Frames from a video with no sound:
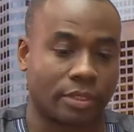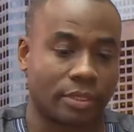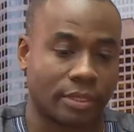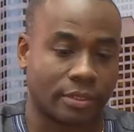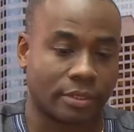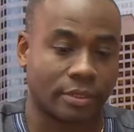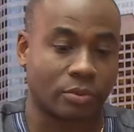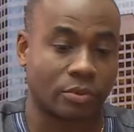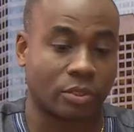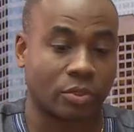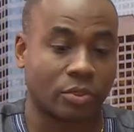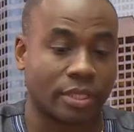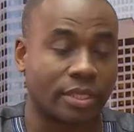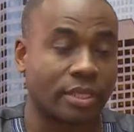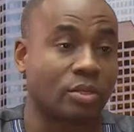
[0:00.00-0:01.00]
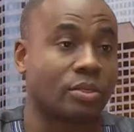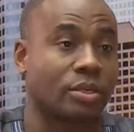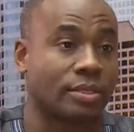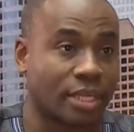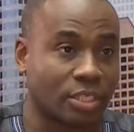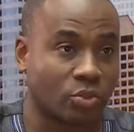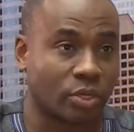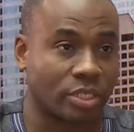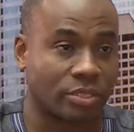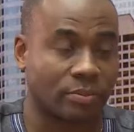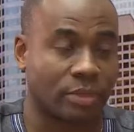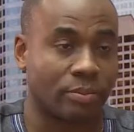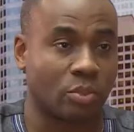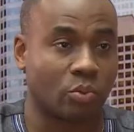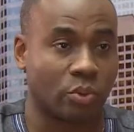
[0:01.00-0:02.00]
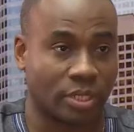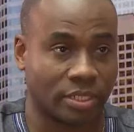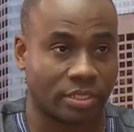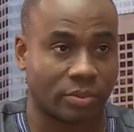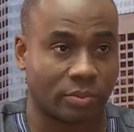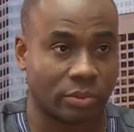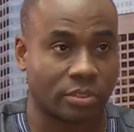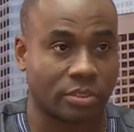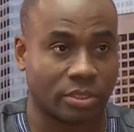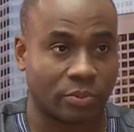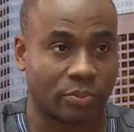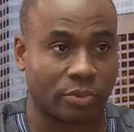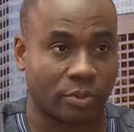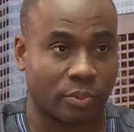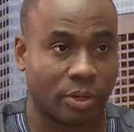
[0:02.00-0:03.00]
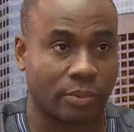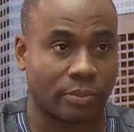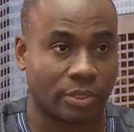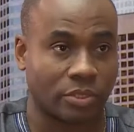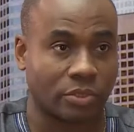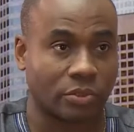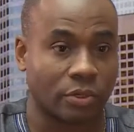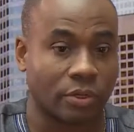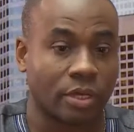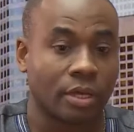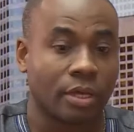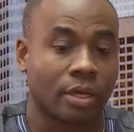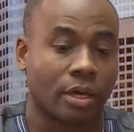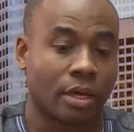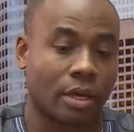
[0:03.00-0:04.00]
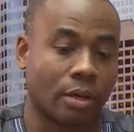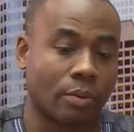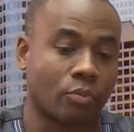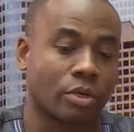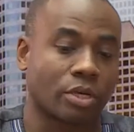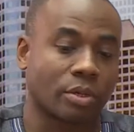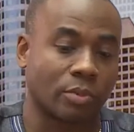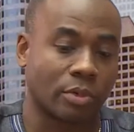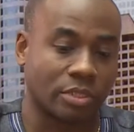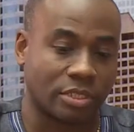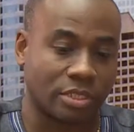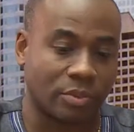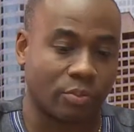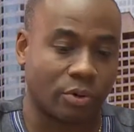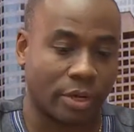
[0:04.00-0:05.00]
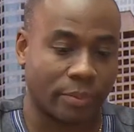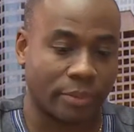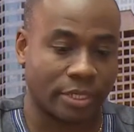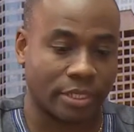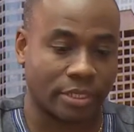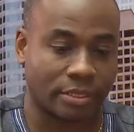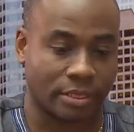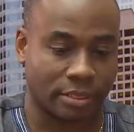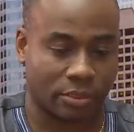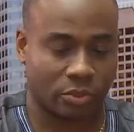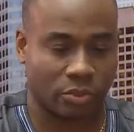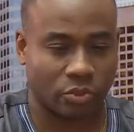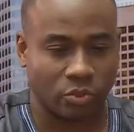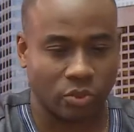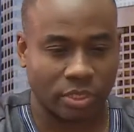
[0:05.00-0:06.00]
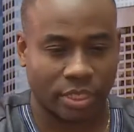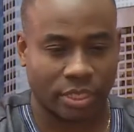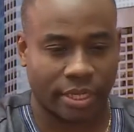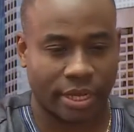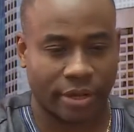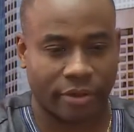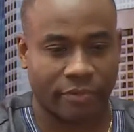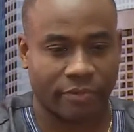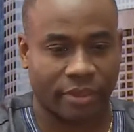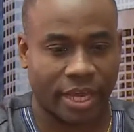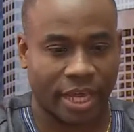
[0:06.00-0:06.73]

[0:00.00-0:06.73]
then the next question may be what is an emergency department? So, okay. um, what an emergency department is, it's, usually an area of the